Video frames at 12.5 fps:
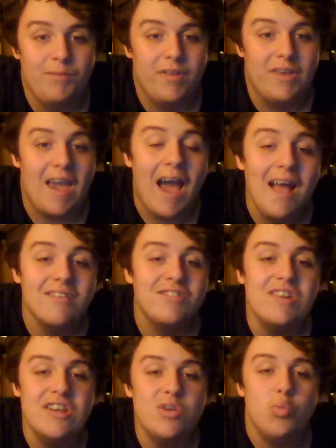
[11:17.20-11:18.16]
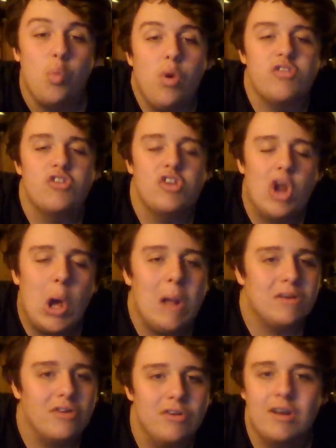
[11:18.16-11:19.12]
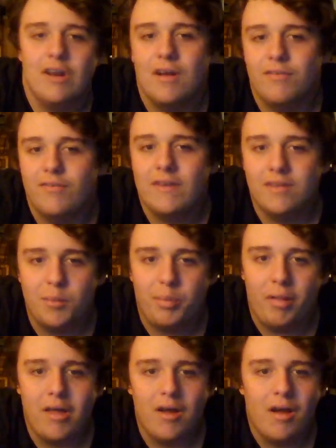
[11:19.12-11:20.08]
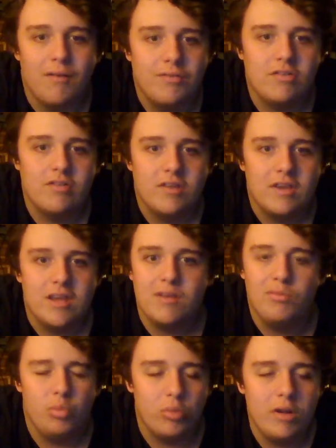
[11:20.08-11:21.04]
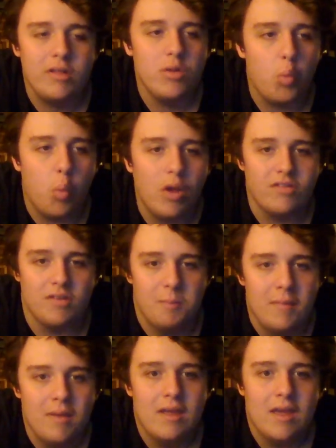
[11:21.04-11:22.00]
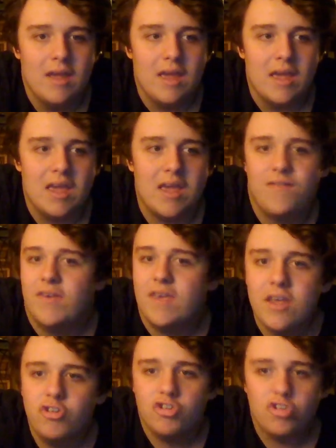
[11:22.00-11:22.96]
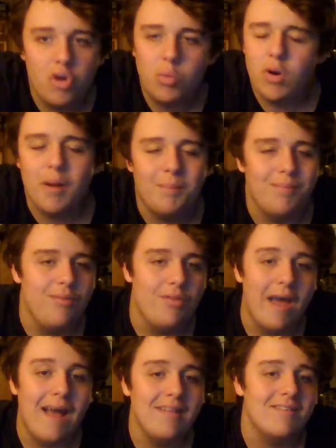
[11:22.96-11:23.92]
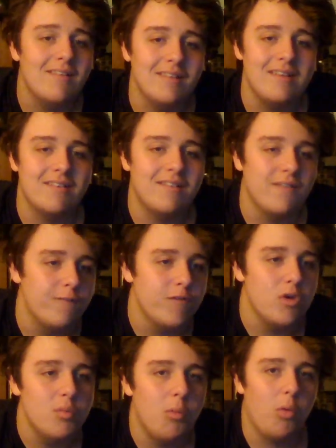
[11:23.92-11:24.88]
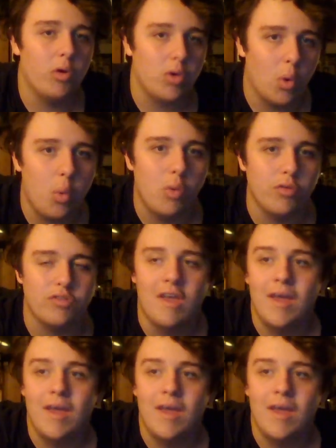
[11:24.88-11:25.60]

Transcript: Kassian was not good enough in the playoffs. He really wasn't. If he had showed up, that's at least a few more goals.